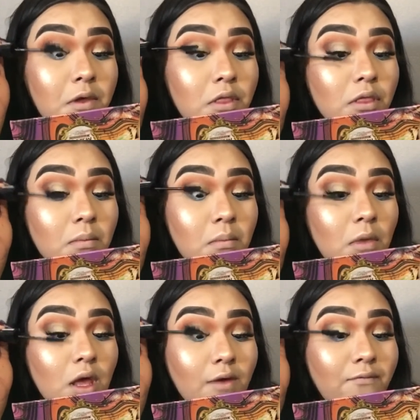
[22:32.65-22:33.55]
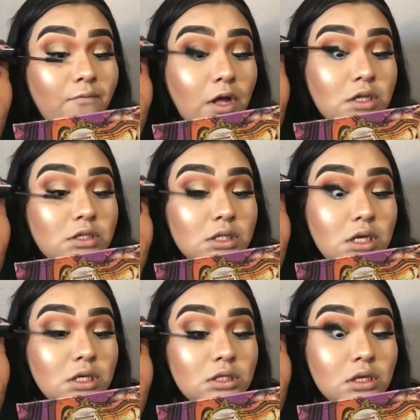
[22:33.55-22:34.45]
with my
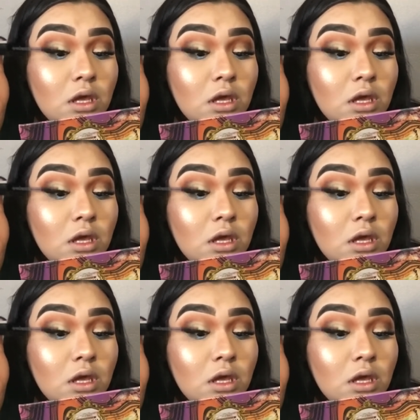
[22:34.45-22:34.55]
falsies